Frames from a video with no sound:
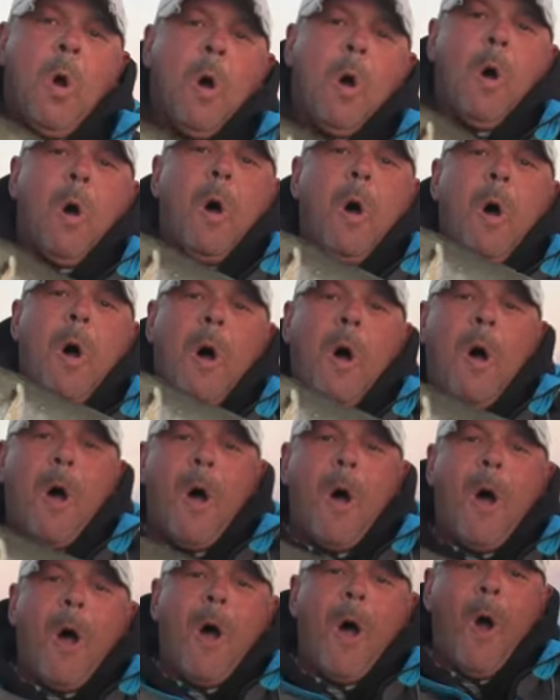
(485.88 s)

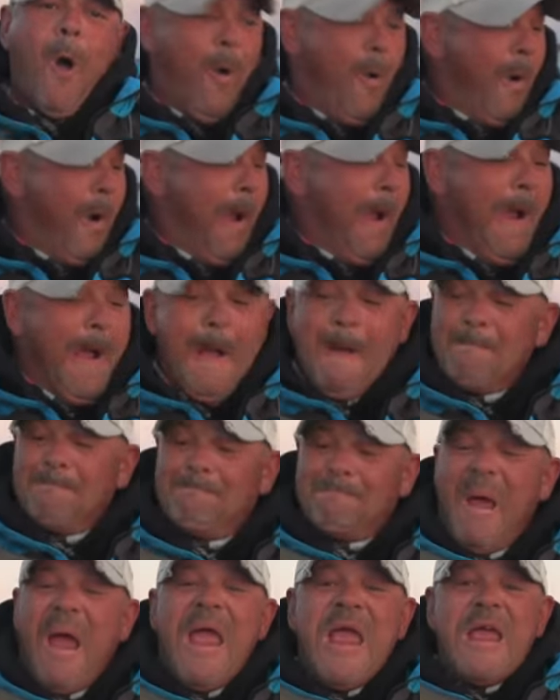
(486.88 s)
Oh,
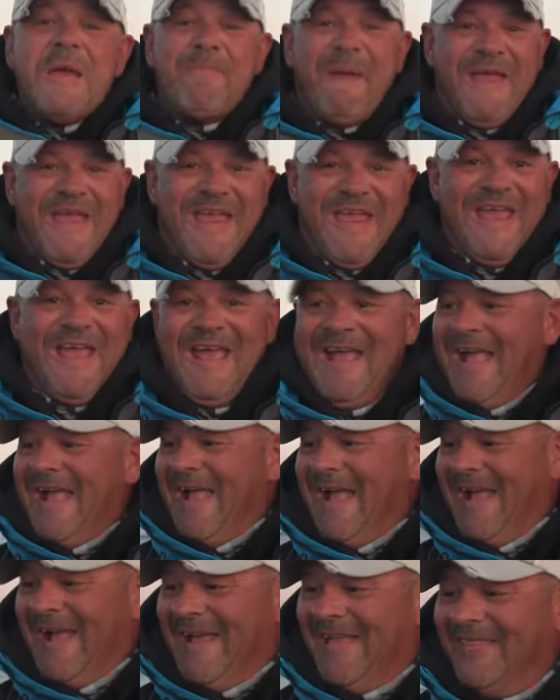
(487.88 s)
baby!
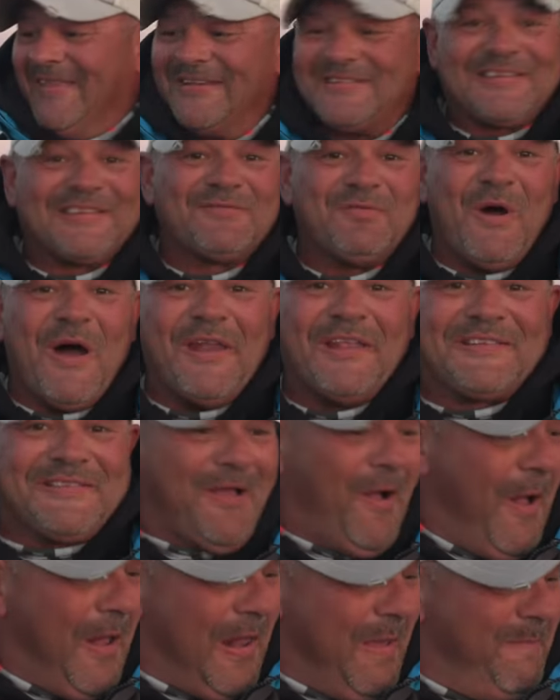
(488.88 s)
This is what it's
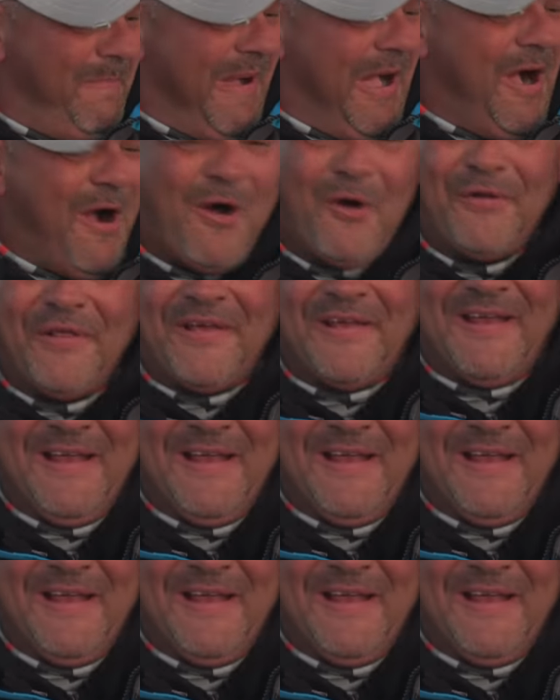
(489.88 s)
all about.